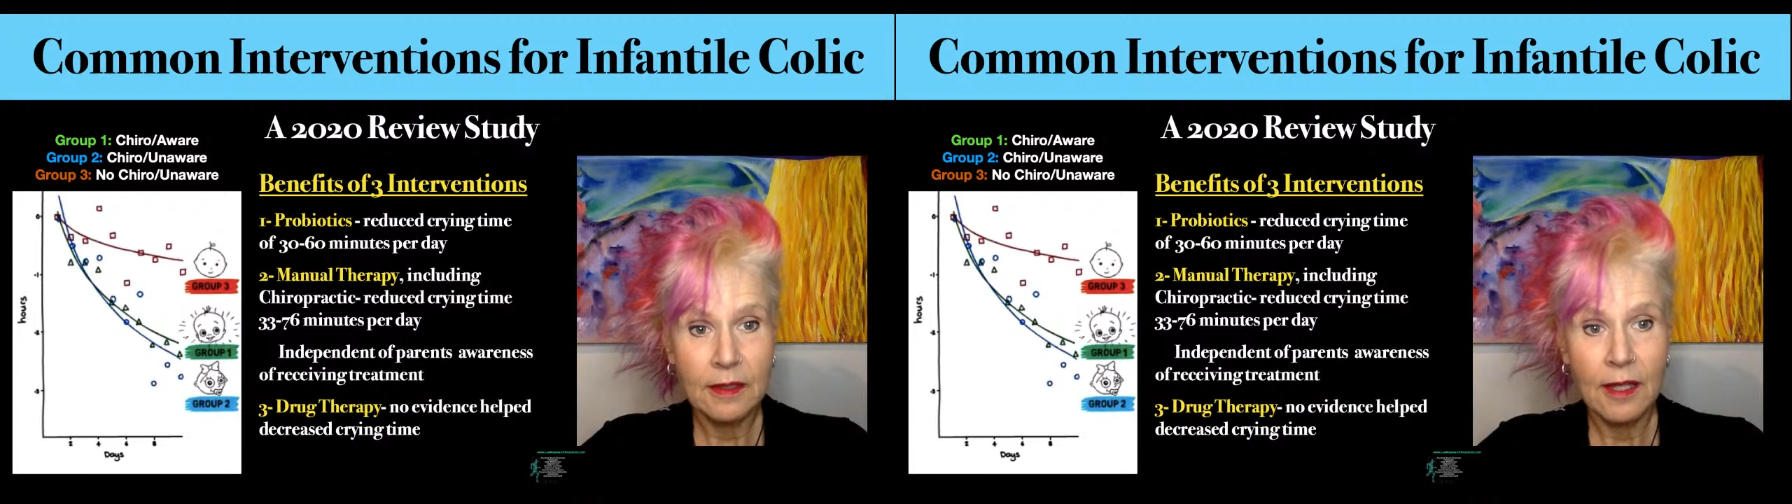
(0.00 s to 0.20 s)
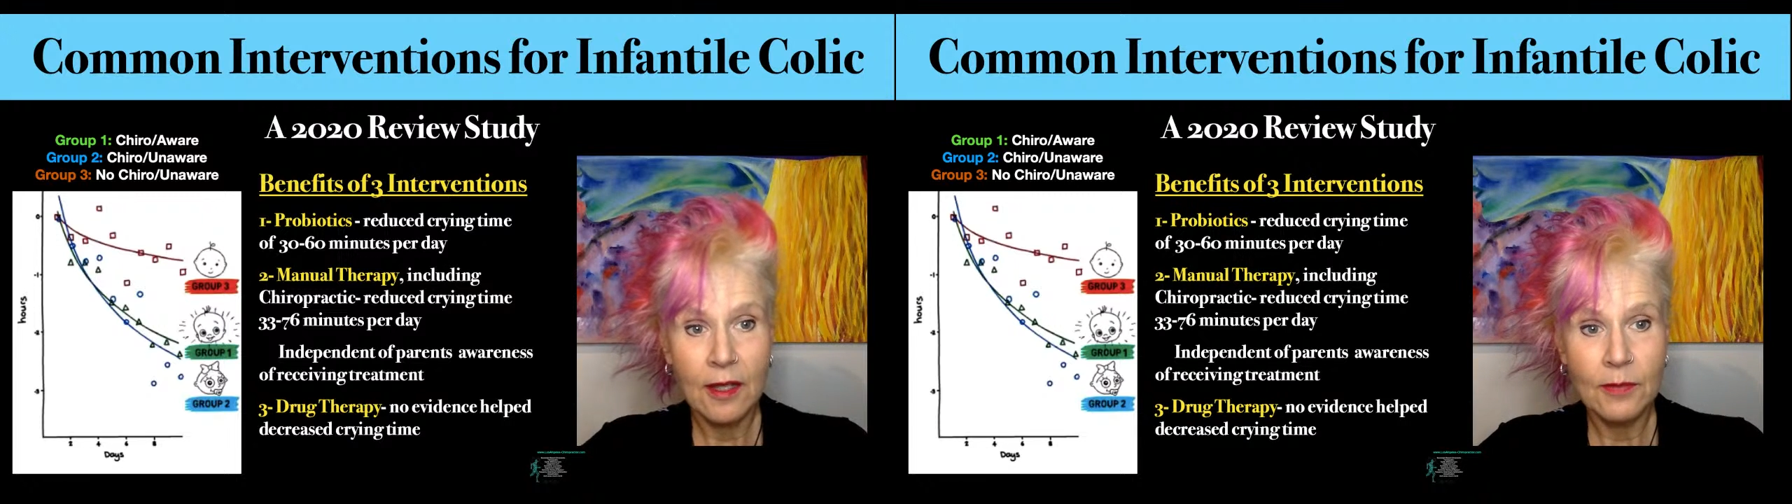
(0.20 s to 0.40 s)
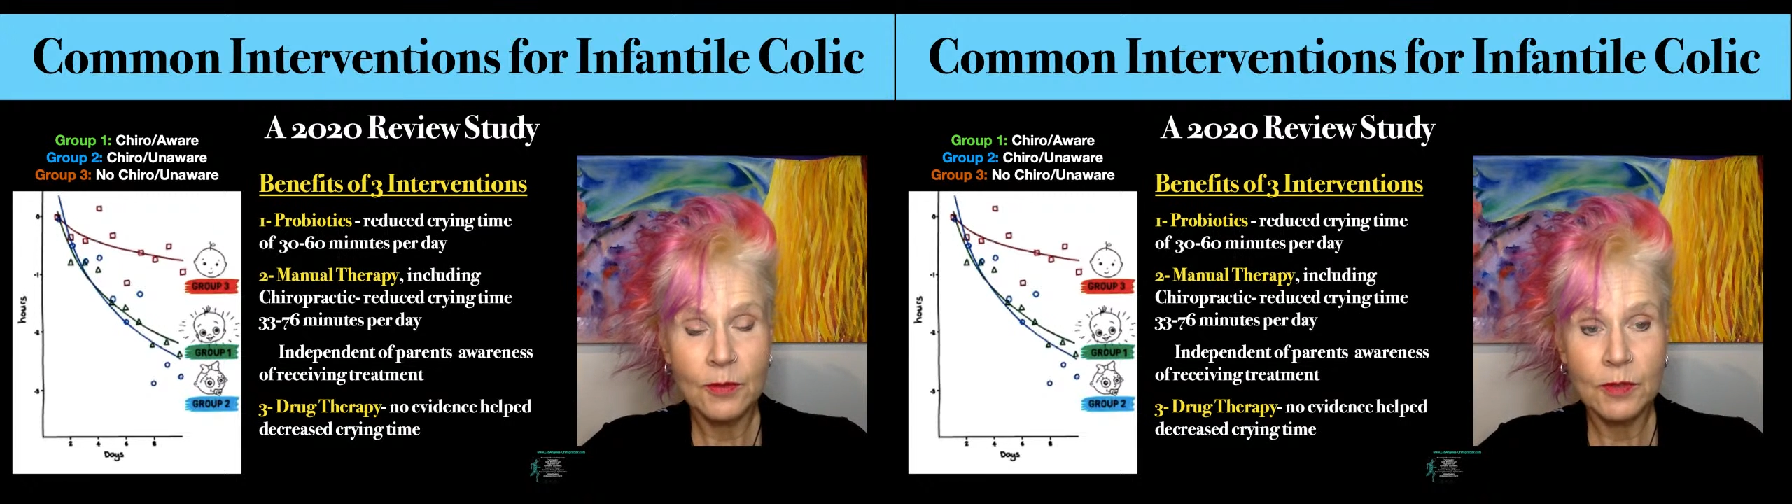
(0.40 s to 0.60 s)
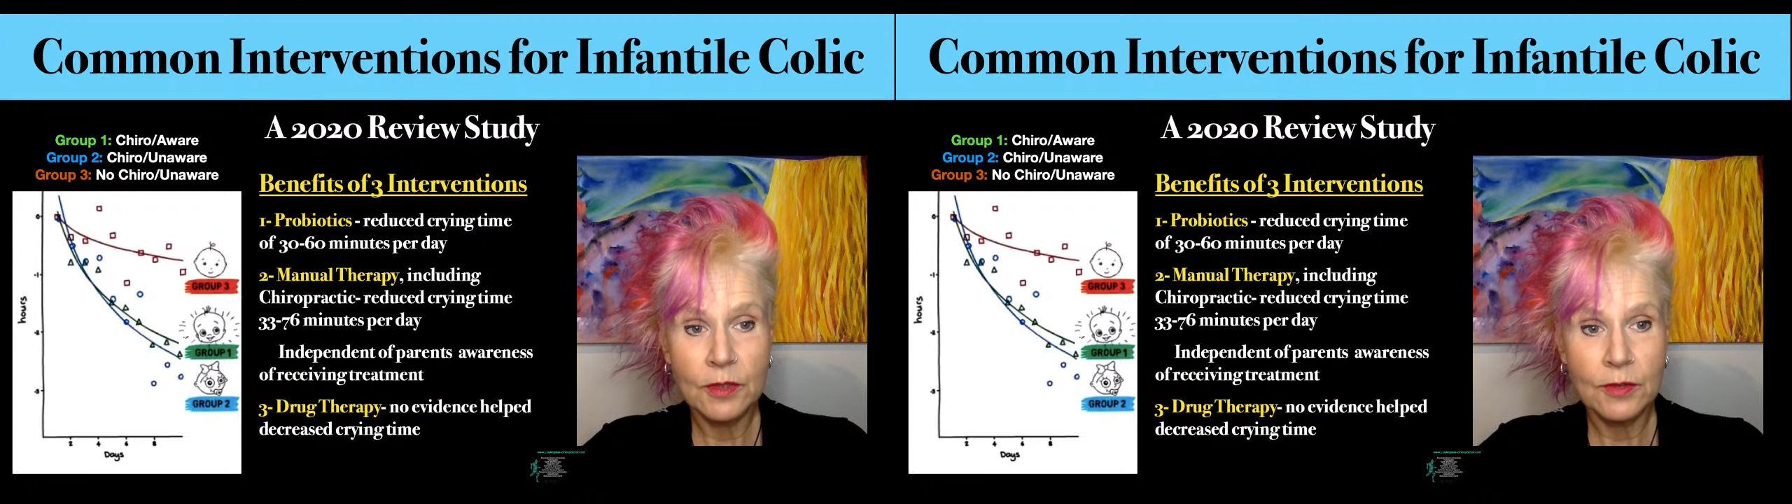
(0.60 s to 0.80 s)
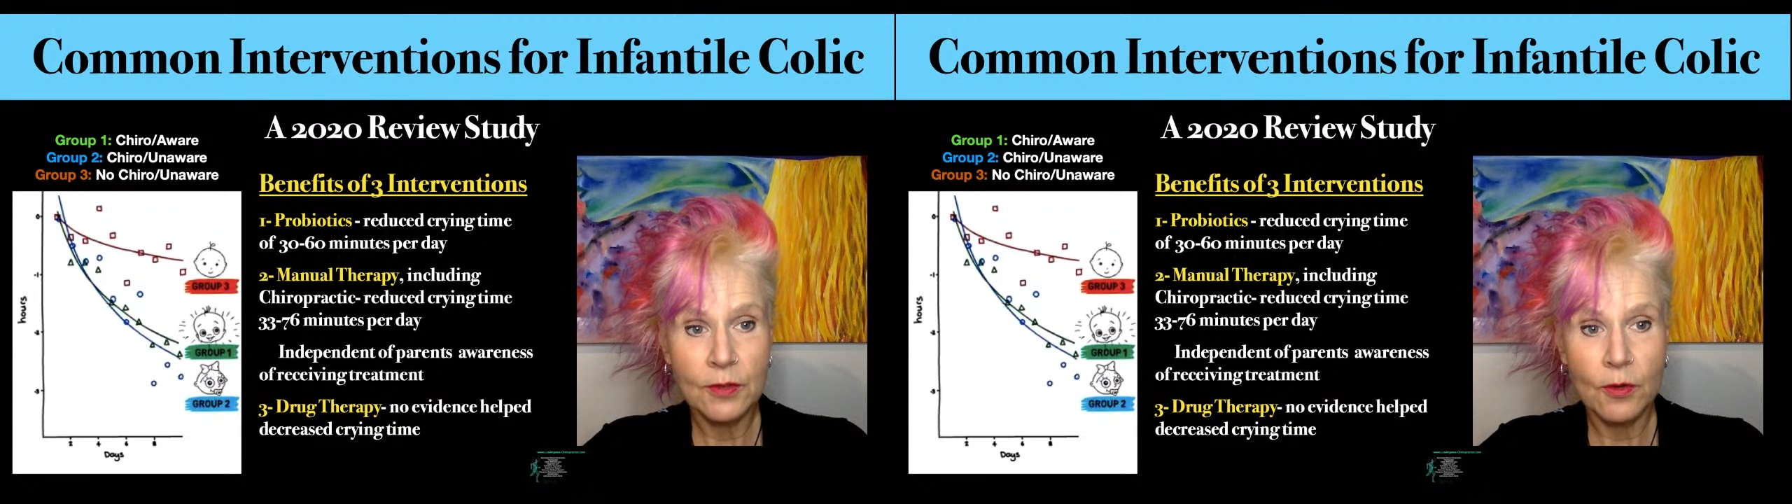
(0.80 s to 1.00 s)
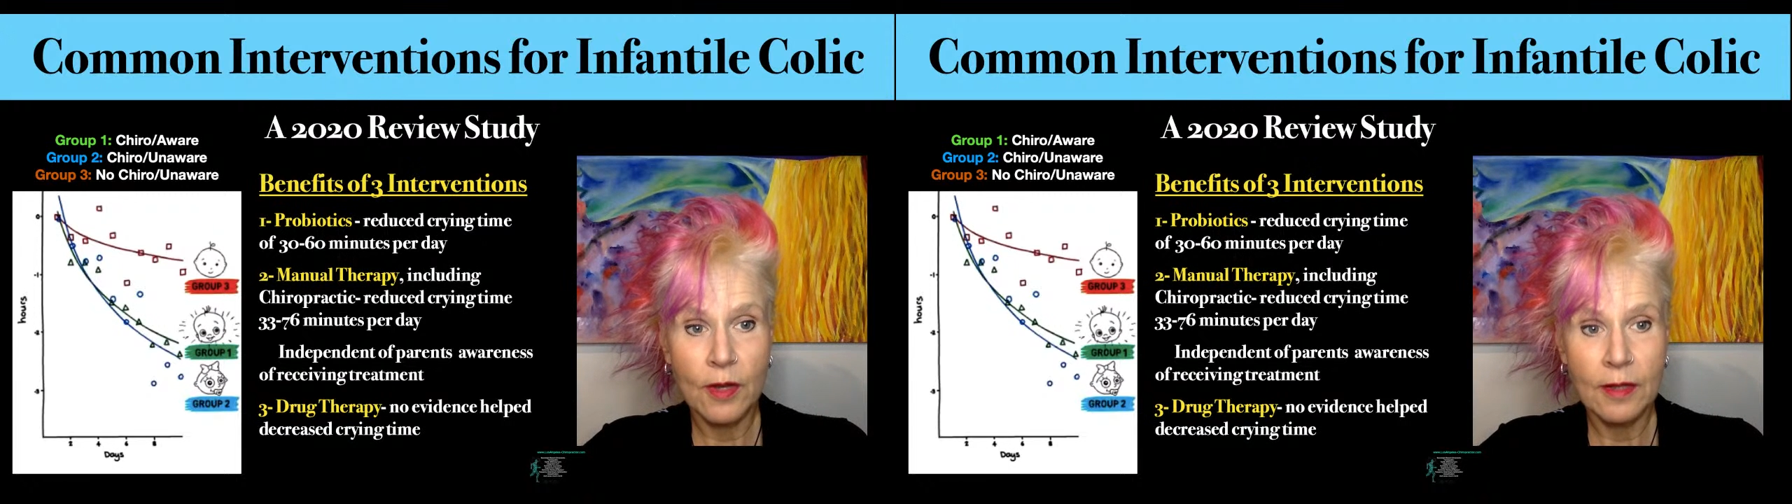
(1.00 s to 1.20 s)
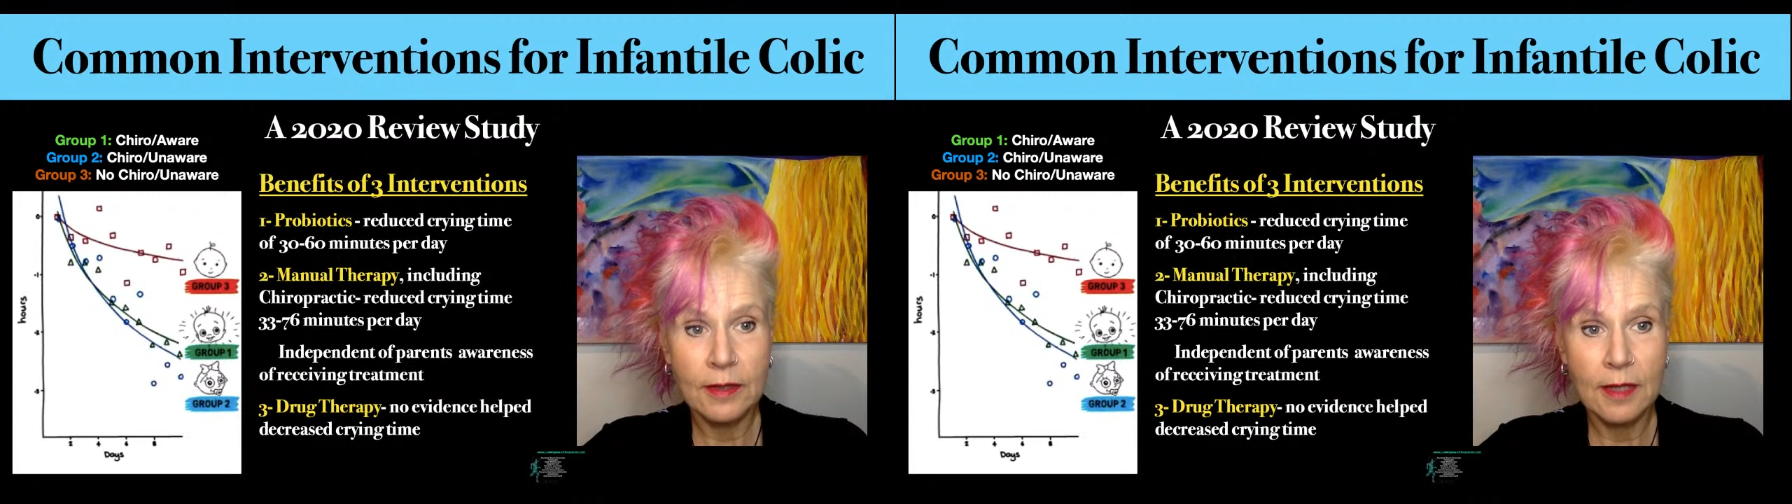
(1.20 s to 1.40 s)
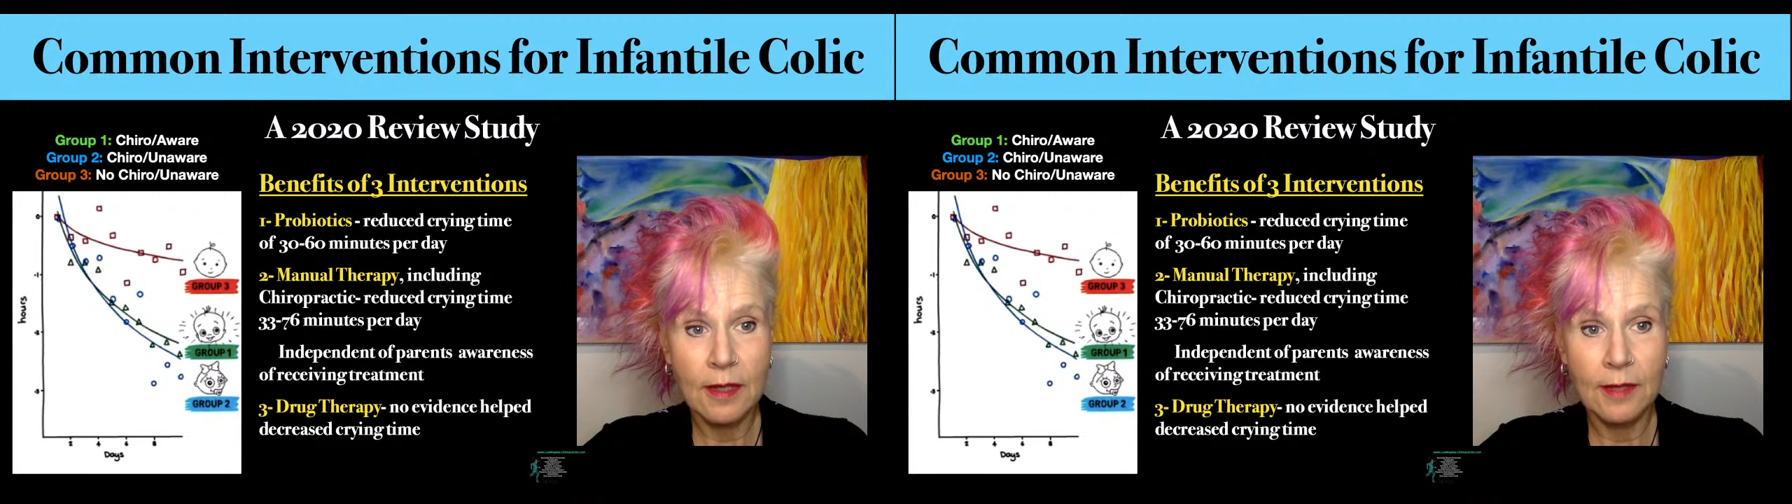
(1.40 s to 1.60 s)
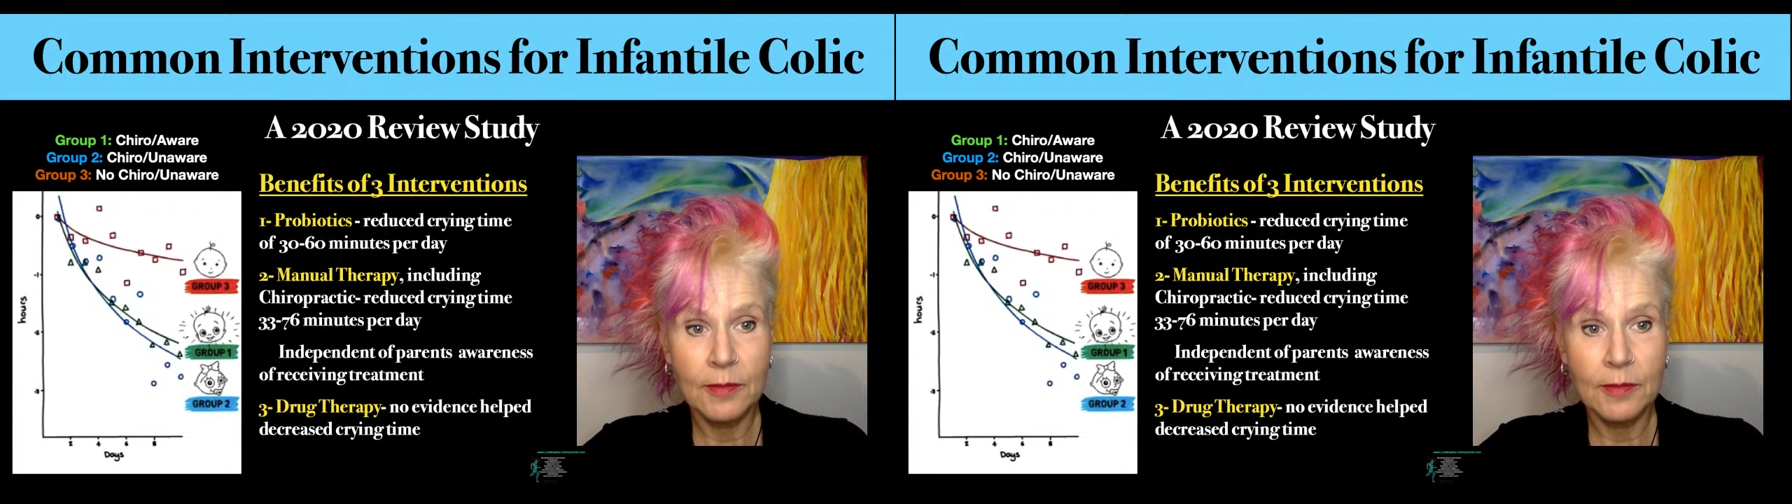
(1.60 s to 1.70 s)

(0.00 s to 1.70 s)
helped reduce crying time